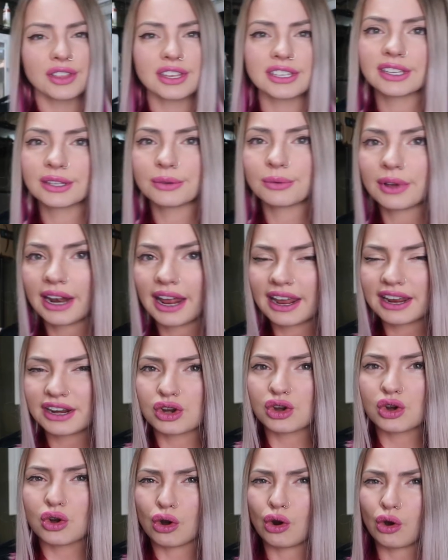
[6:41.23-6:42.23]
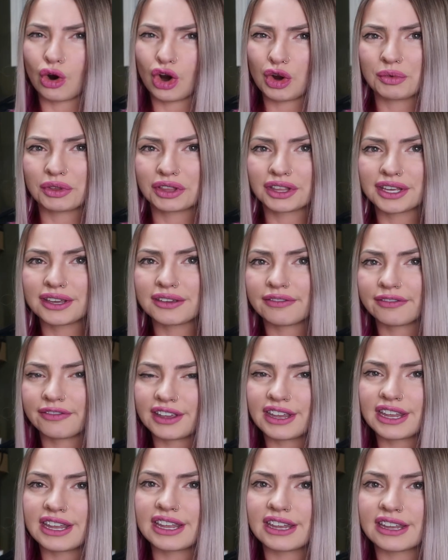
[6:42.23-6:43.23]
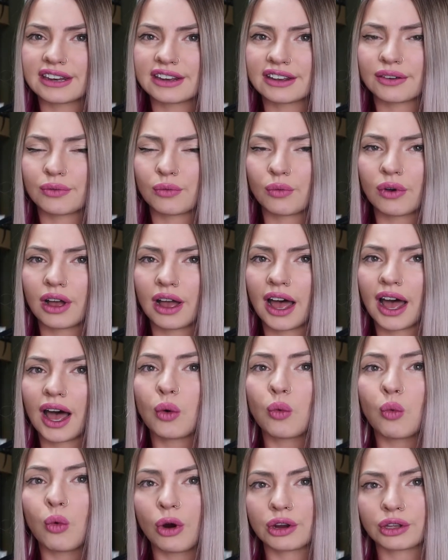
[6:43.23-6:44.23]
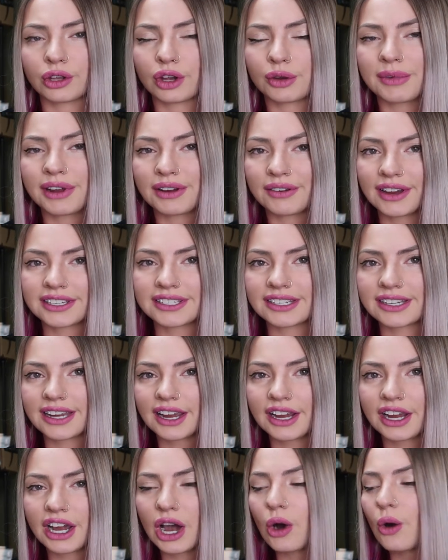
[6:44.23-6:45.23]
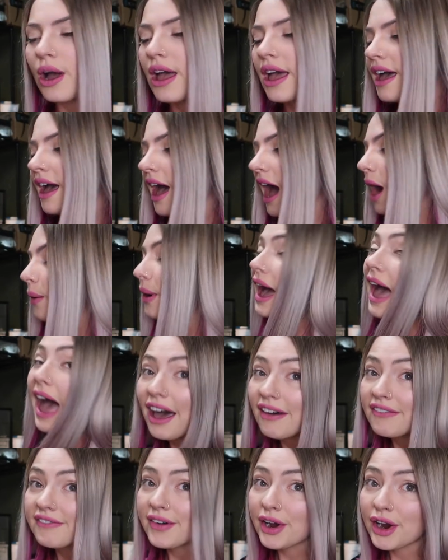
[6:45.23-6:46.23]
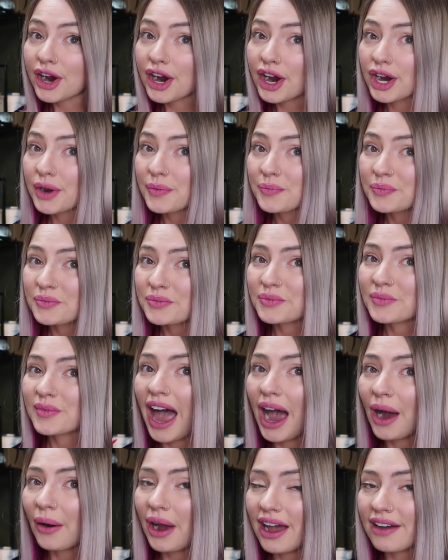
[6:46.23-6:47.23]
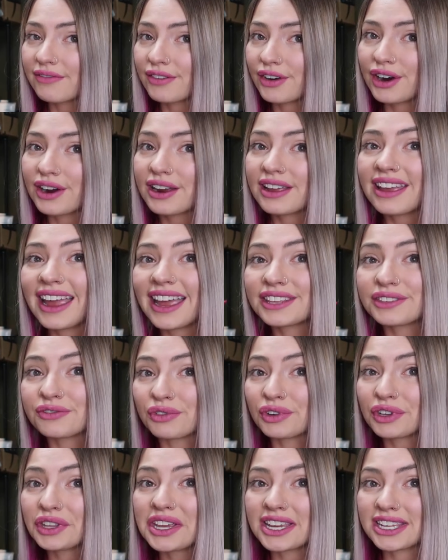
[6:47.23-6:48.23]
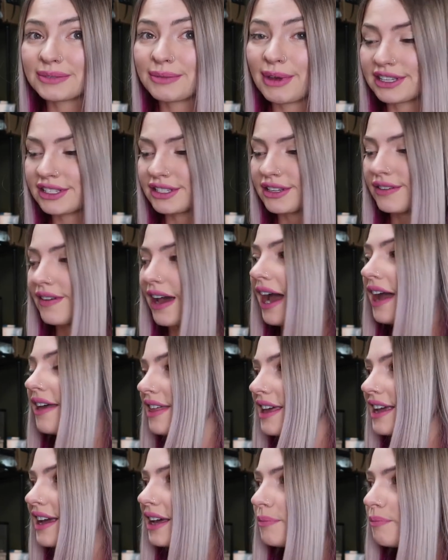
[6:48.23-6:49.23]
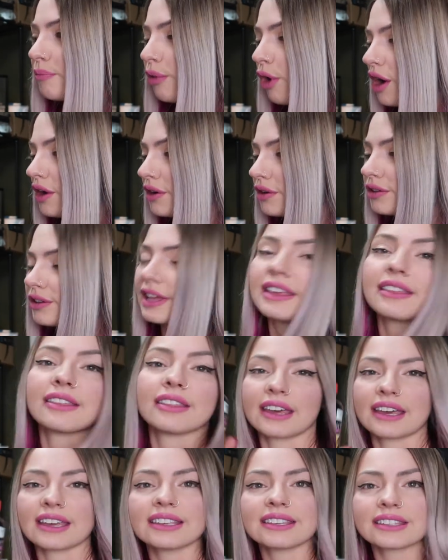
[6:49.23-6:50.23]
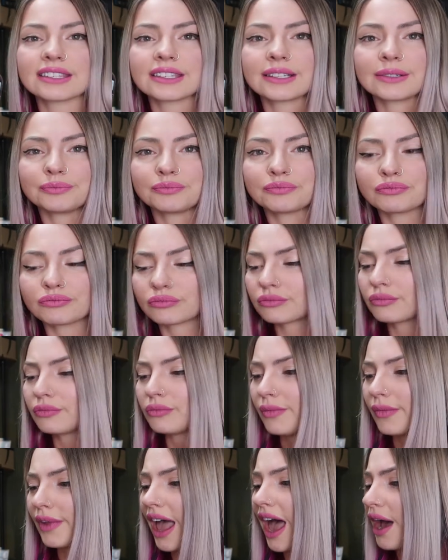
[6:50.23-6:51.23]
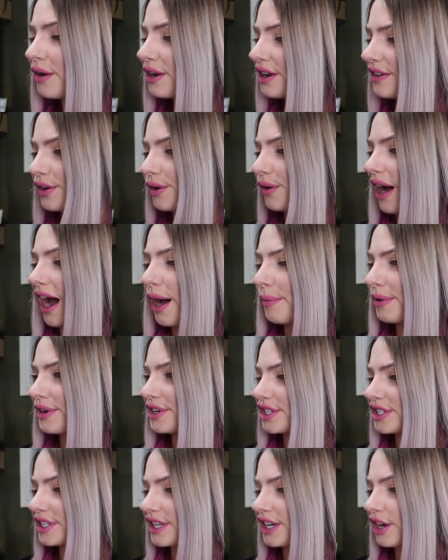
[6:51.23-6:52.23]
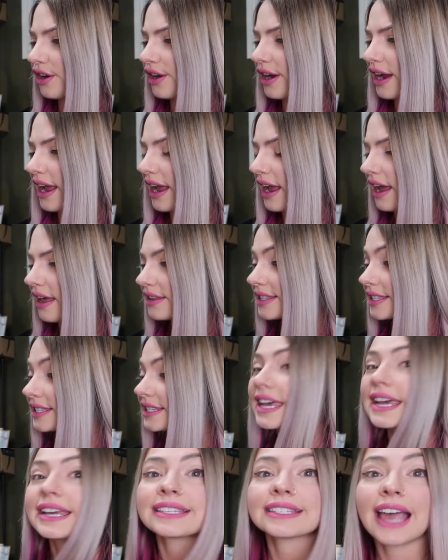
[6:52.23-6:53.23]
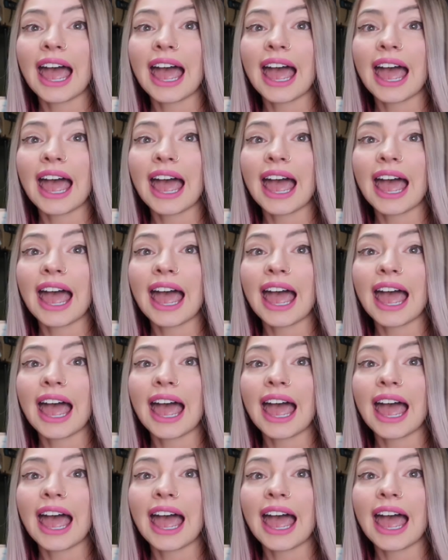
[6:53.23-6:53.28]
this is what I normally feed Warlord, my crested gecko. However, it's really expensive. I think a bottle like this, I don't even know how much is in here. 6